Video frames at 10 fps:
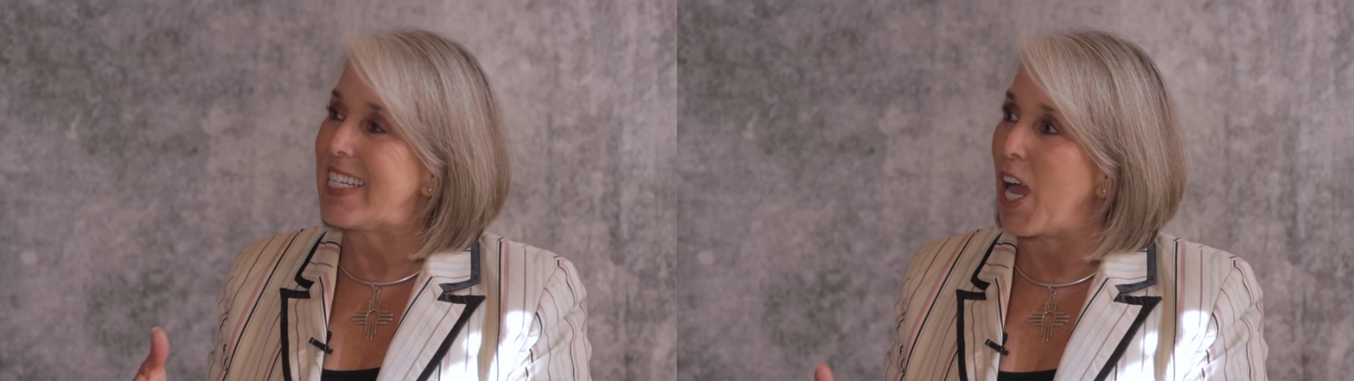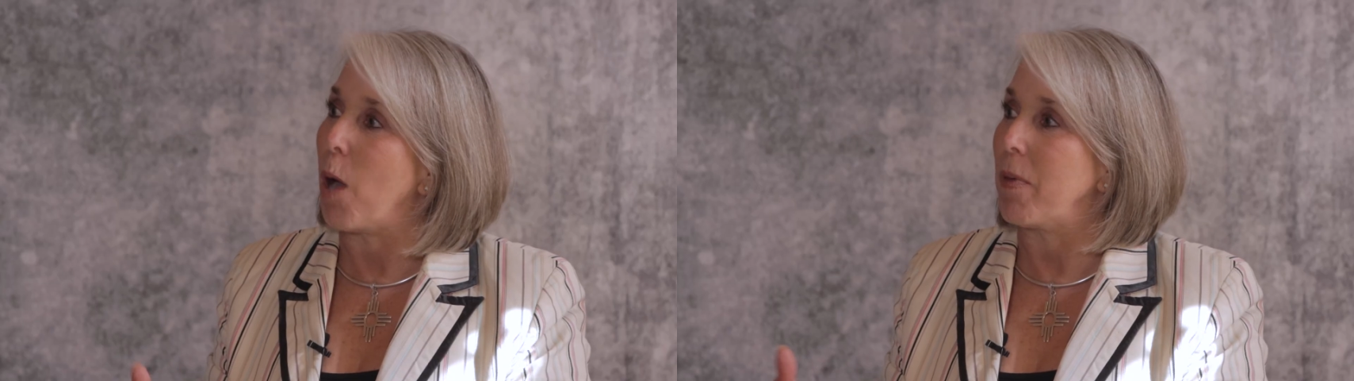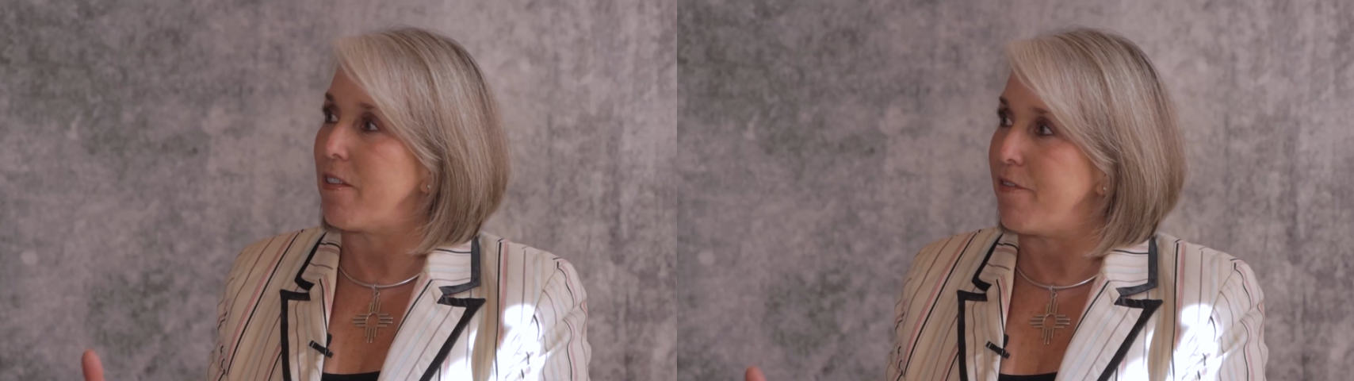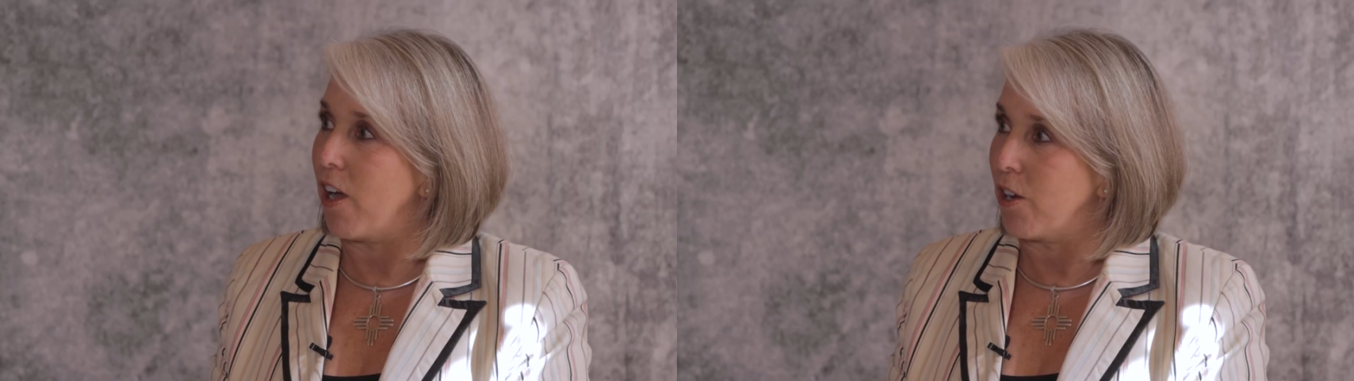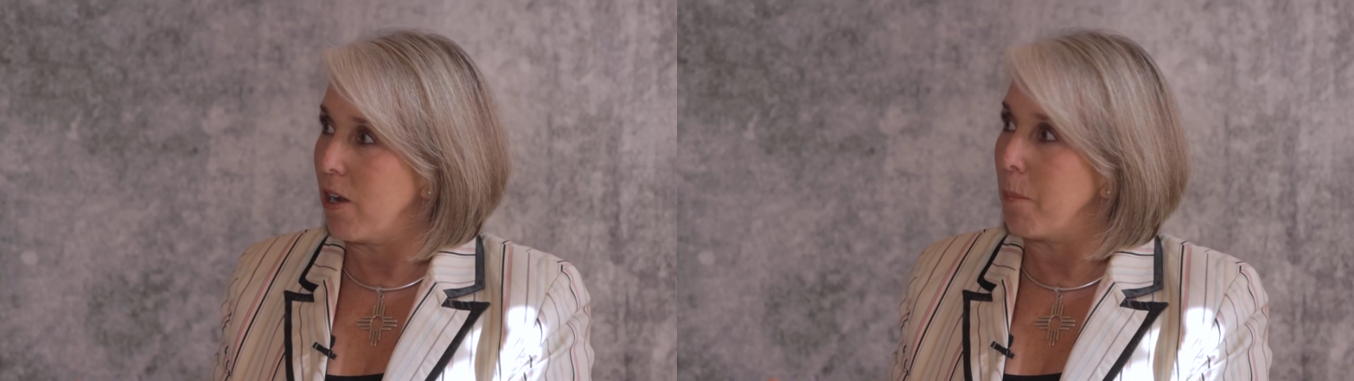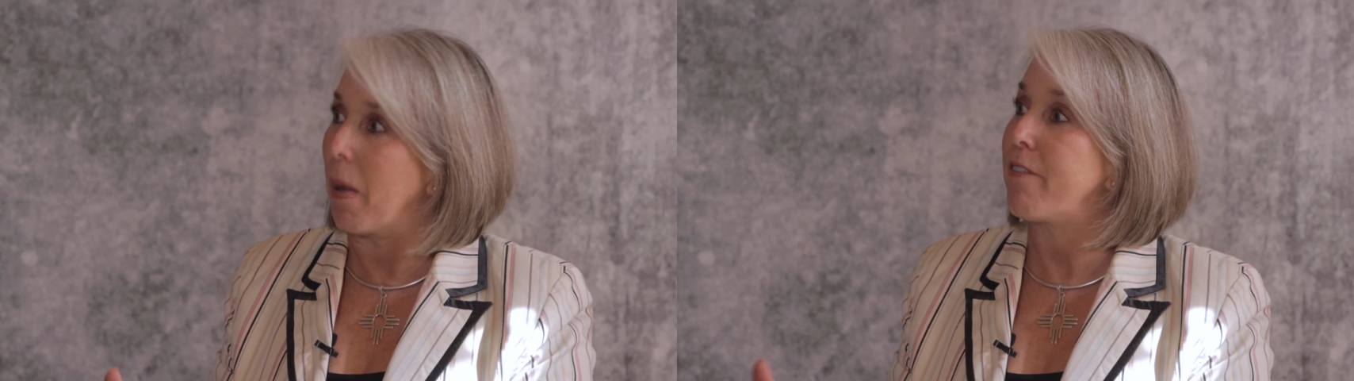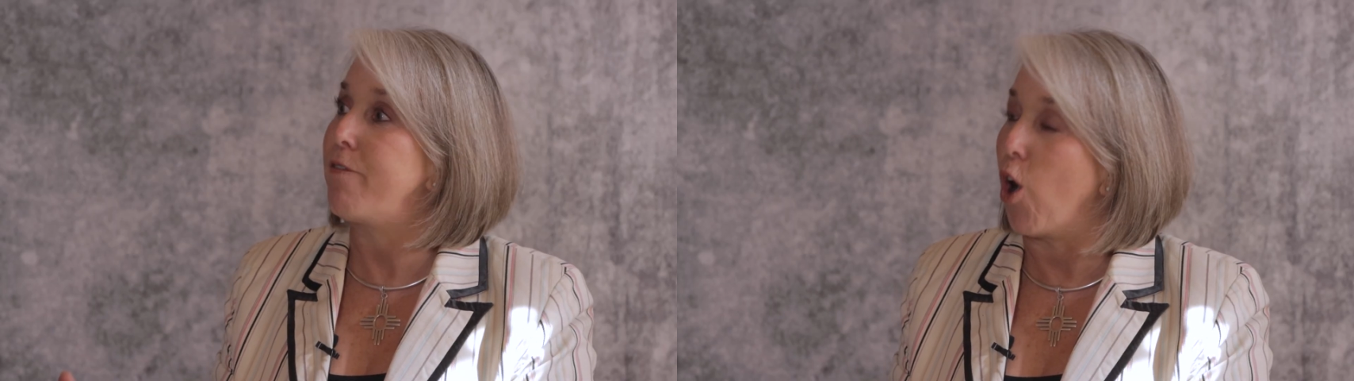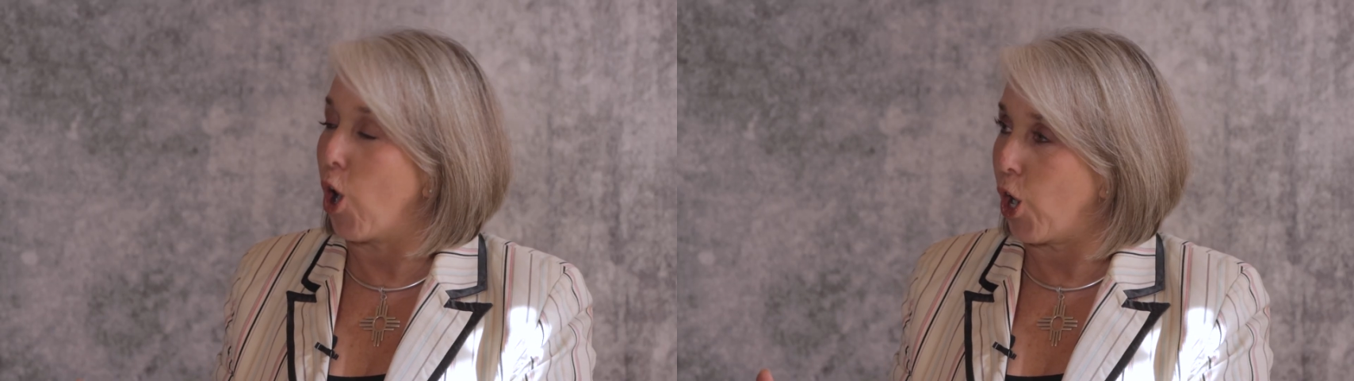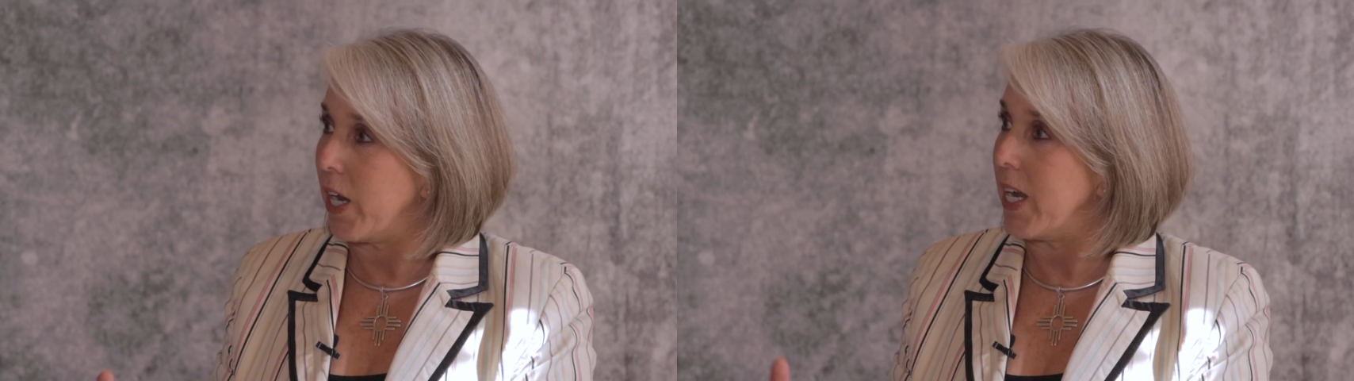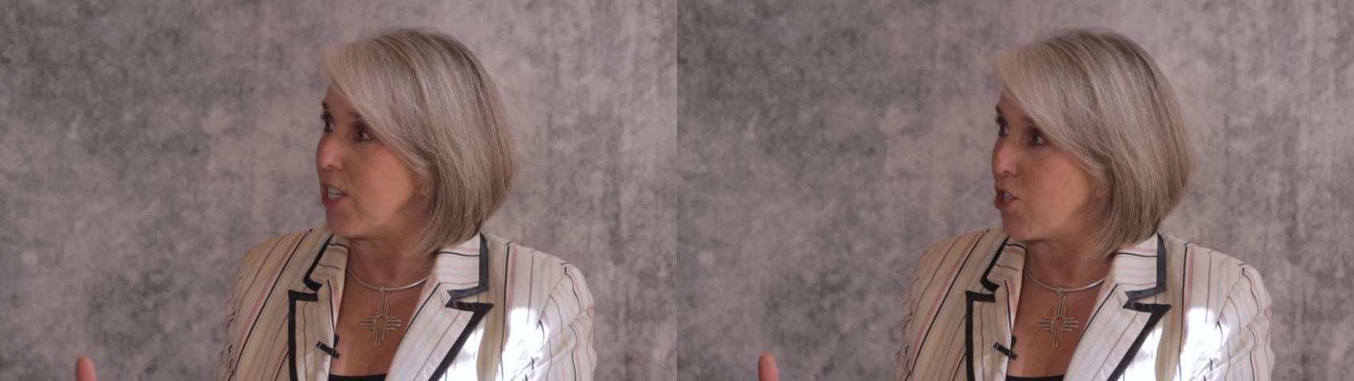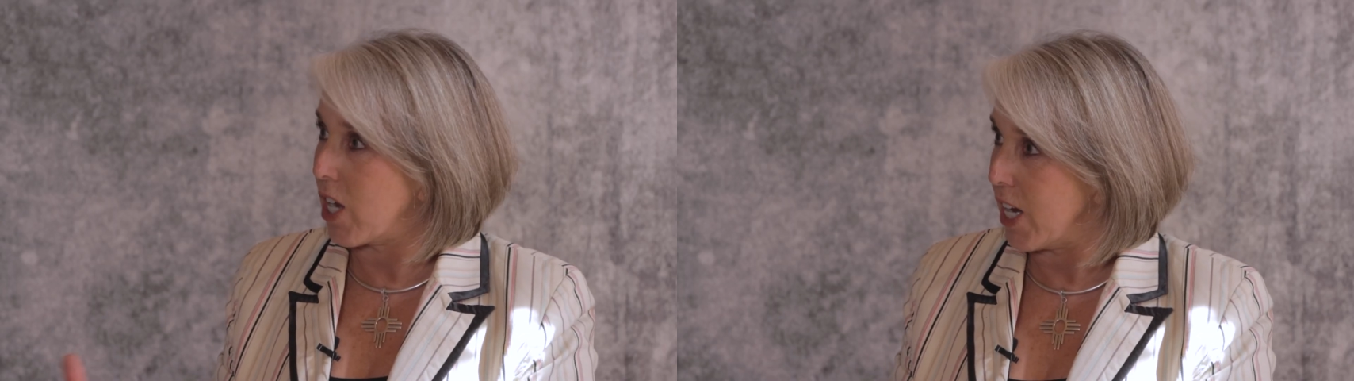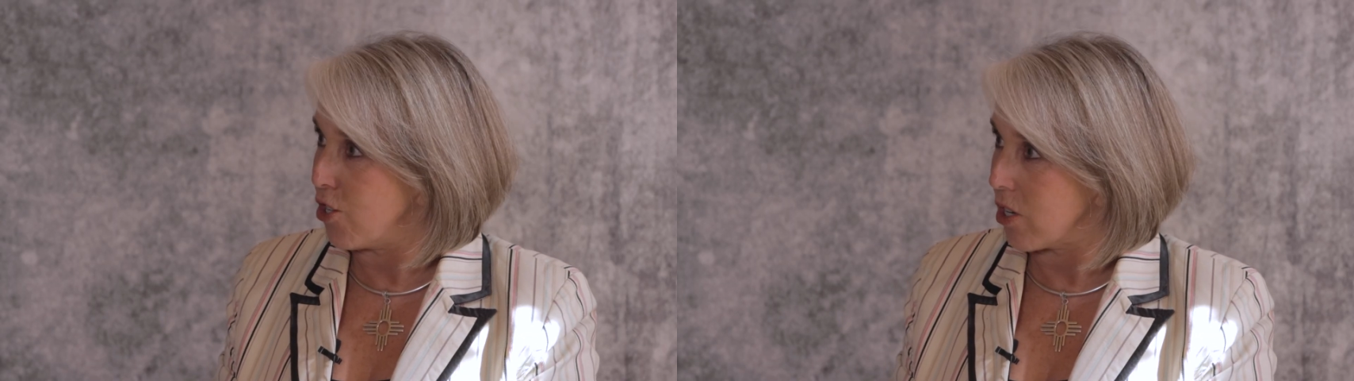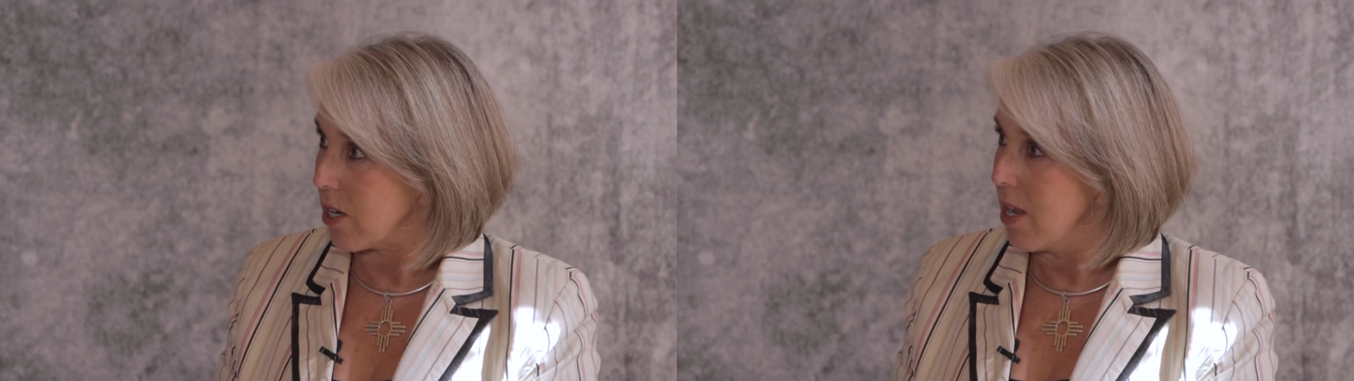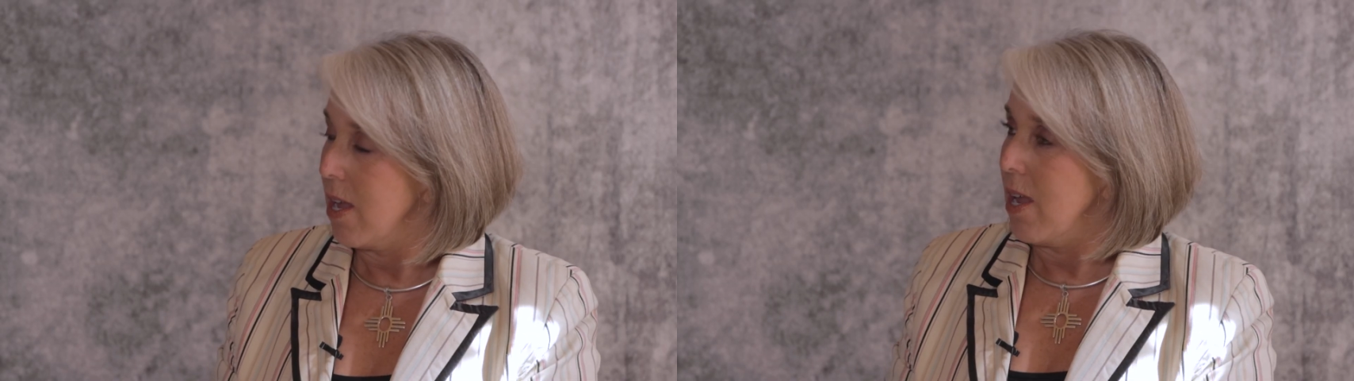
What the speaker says: endowment fund by far in education.